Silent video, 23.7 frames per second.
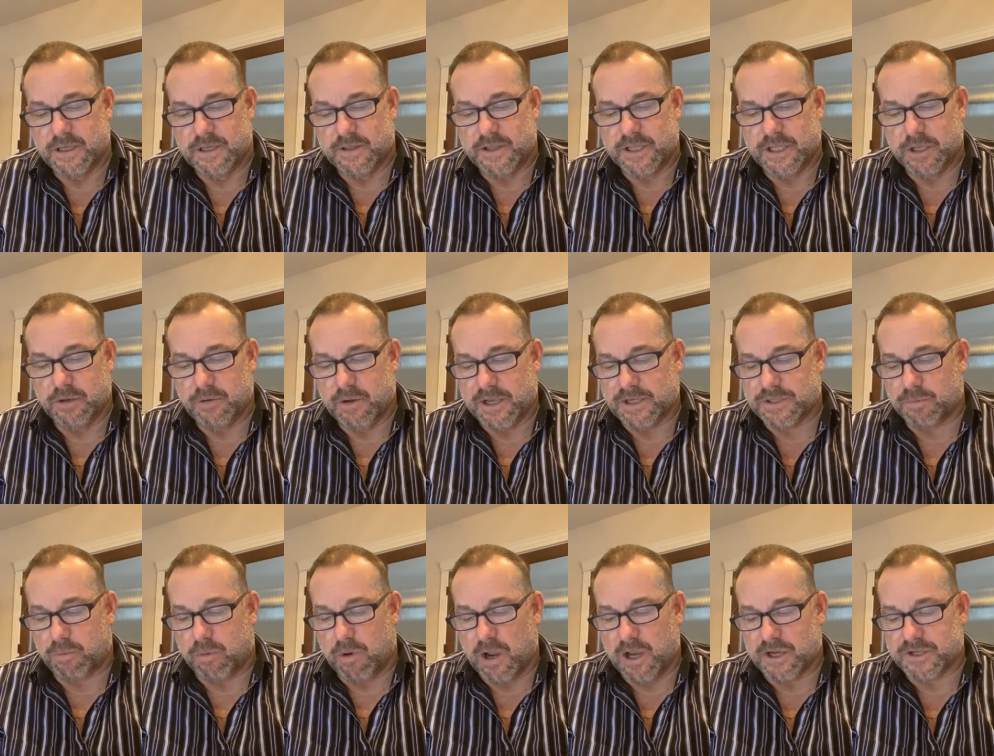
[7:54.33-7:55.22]
The U.S.
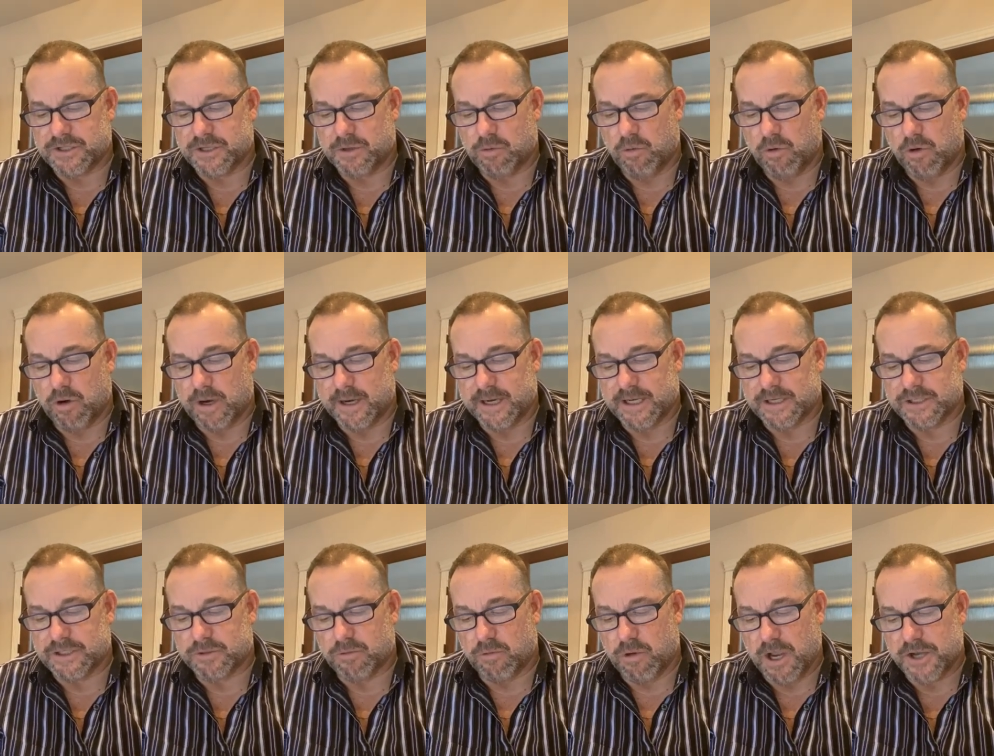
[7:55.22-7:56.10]
proxy war
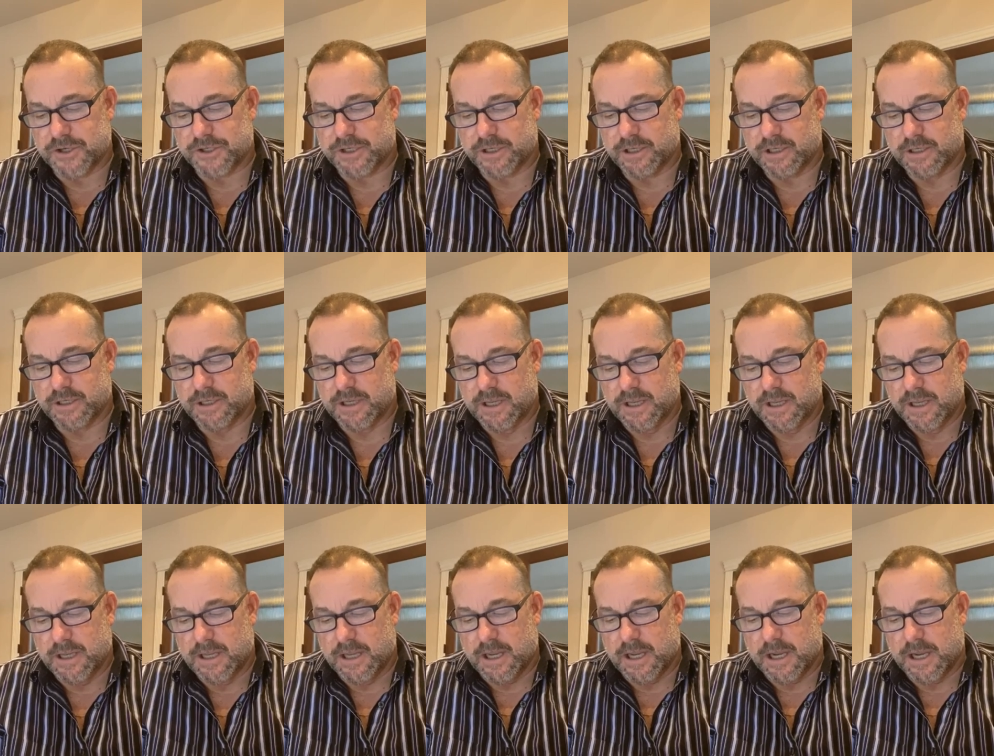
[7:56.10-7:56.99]
against Russia,
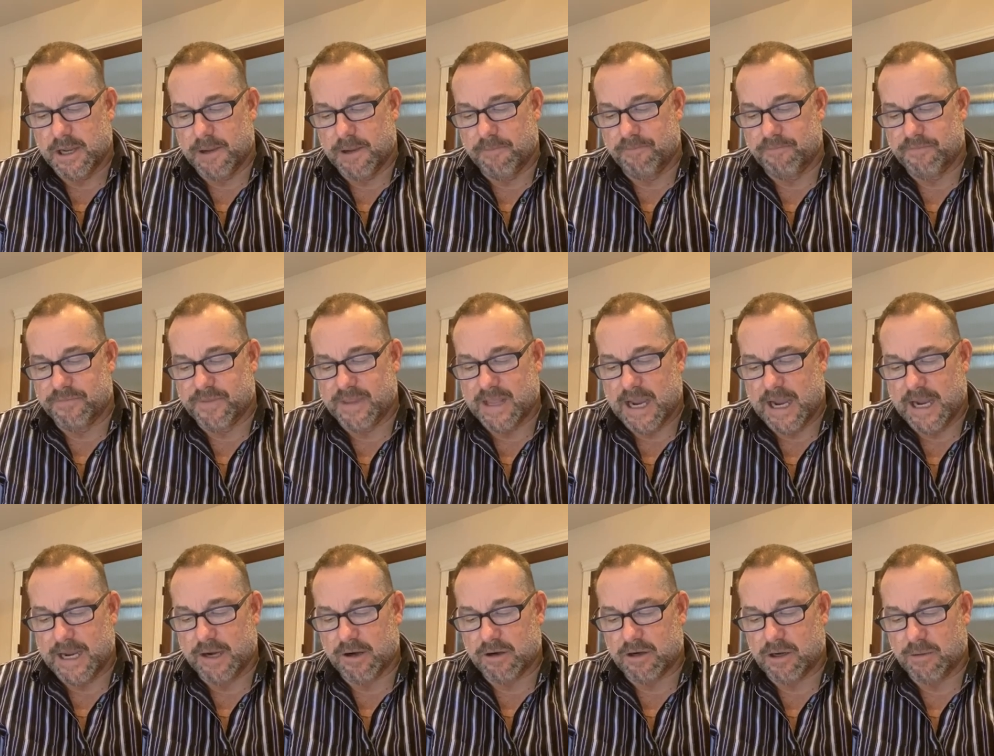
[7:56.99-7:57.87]
um, the
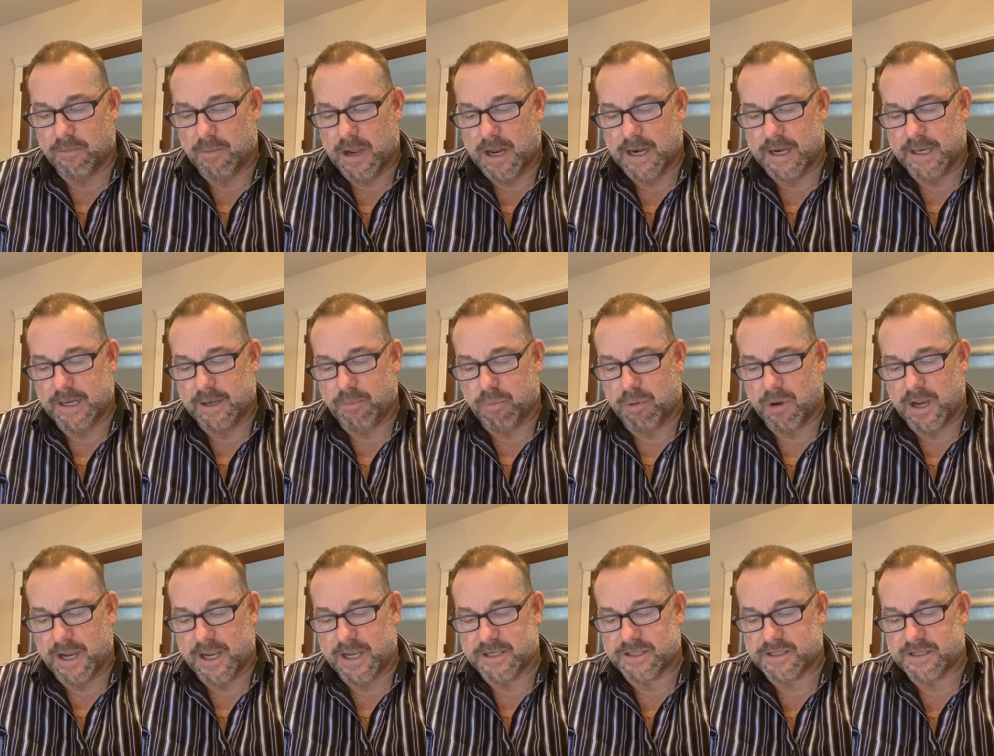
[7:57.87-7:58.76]
higher commodity
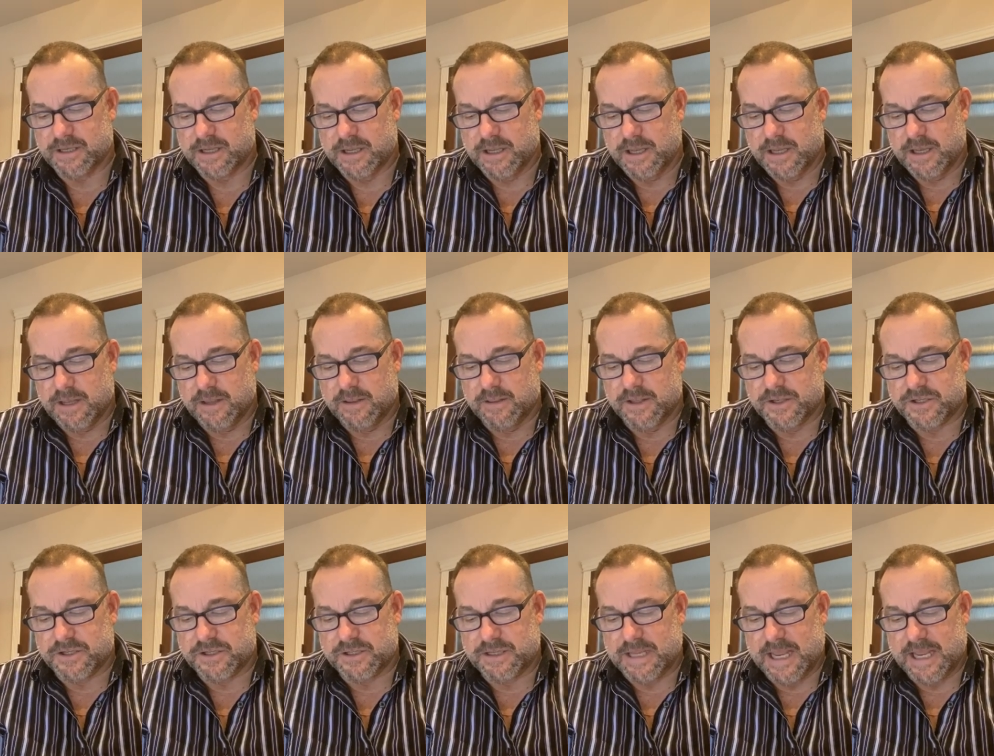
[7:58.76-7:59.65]
price, the
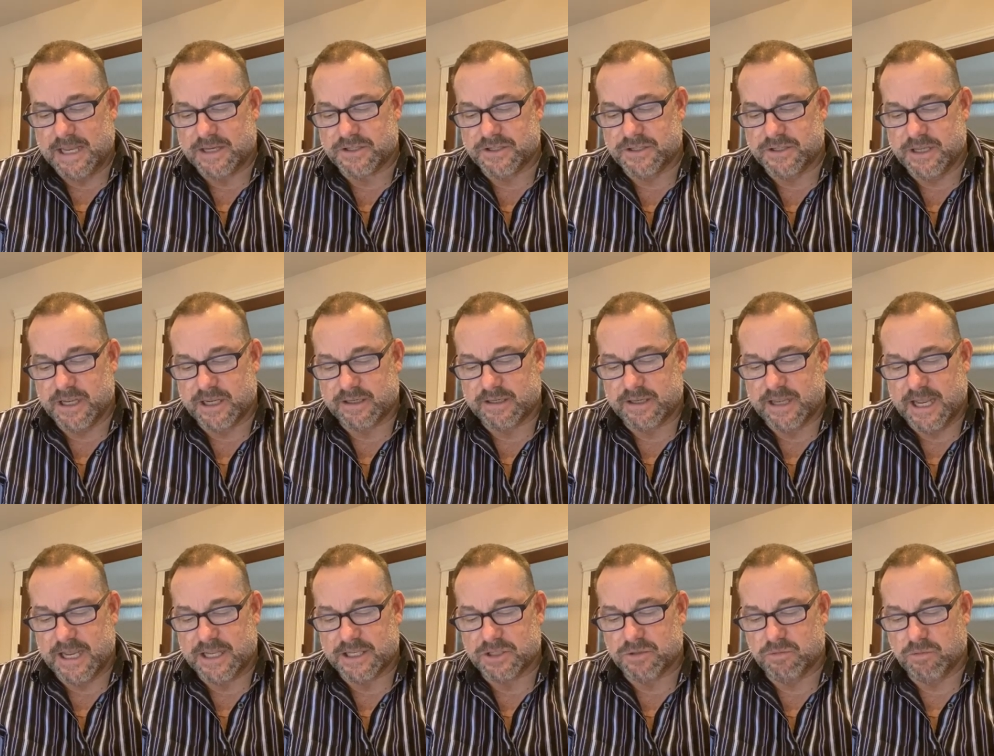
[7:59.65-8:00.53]
state's
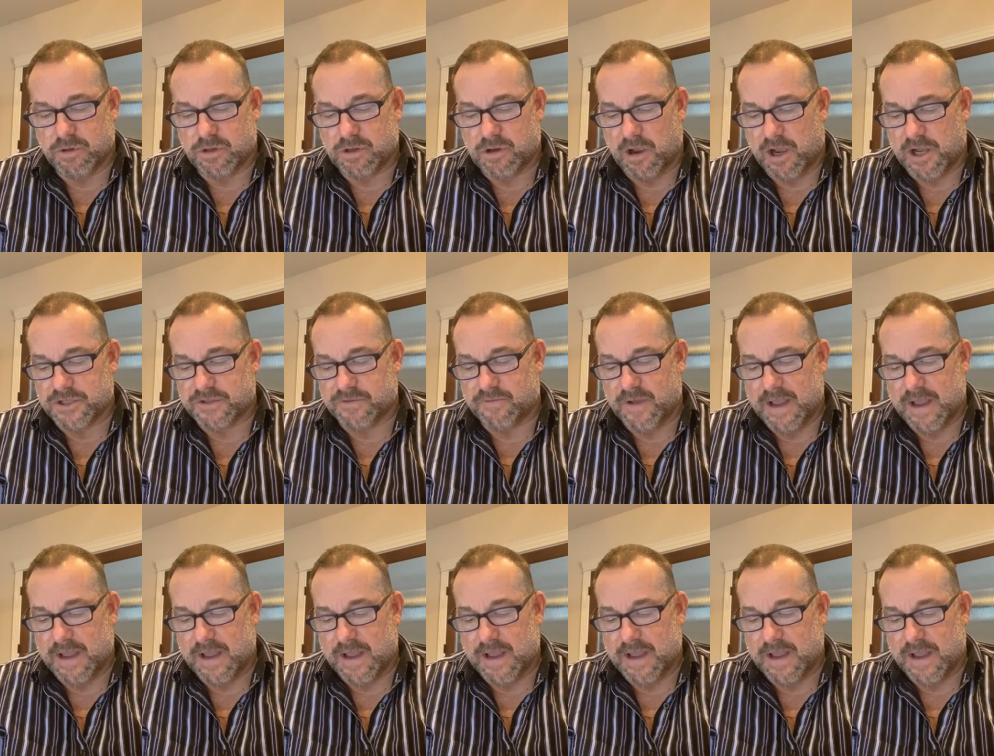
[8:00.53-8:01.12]
dictates will cause